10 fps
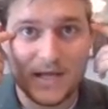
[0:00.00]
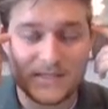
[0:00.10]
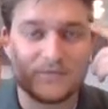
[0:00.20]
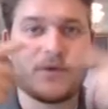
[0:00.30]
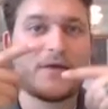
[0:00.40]

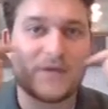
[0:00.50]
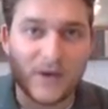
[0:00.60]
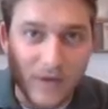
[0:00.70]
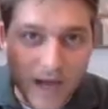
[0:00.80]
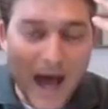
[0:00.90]

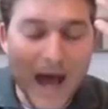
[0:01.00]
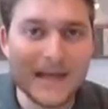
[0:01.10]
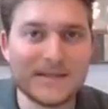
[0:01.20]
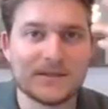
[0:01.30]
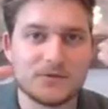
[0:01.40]
surrounding our
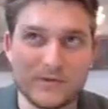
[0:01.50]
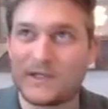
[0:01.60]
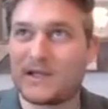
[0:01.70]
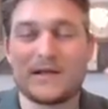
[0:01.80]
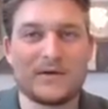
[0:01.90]
eyes in
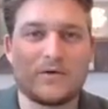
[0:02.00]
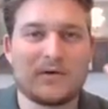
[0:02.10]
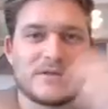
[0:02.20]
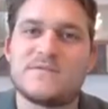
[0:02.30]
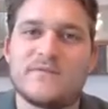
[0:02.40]
order to get in
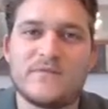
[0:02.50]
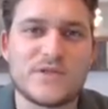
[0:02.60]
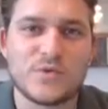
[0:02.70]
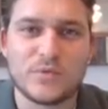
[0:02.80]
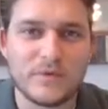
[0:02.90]
all this
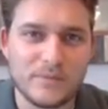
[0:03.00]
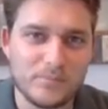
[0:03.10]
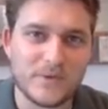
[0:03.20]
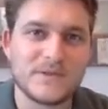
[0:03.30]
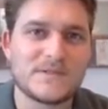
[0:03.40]
visual
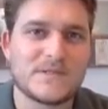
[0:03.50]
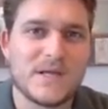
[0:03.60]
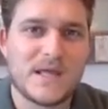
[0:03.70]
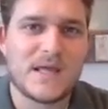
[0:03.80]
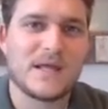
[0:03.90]
input,
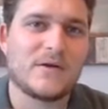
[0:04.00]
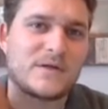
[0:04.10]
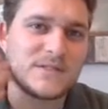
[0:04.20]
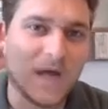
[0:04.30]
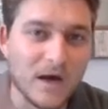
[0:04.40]
and
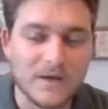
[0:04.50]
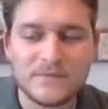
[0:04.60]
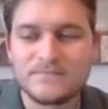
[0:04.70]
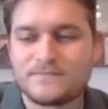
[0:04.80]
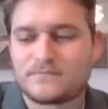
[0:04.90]
our
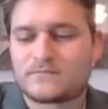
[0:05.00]
tongue.